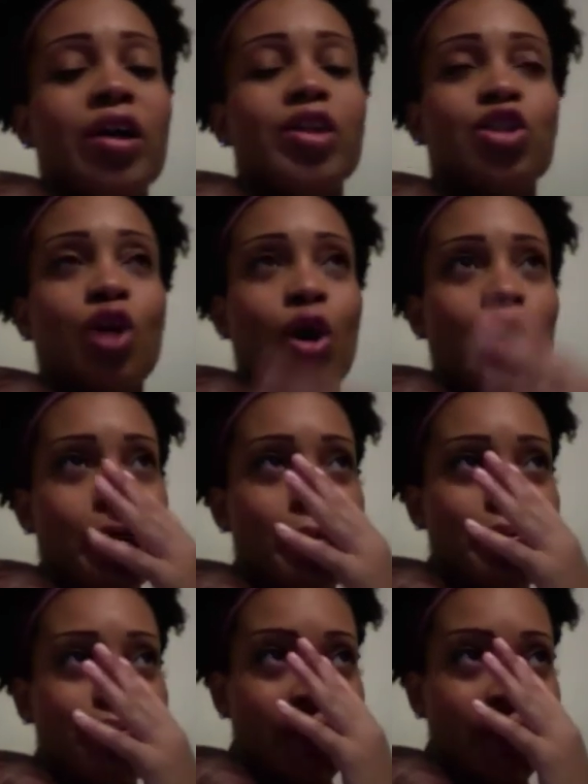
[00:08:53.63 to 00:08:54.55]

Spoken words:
So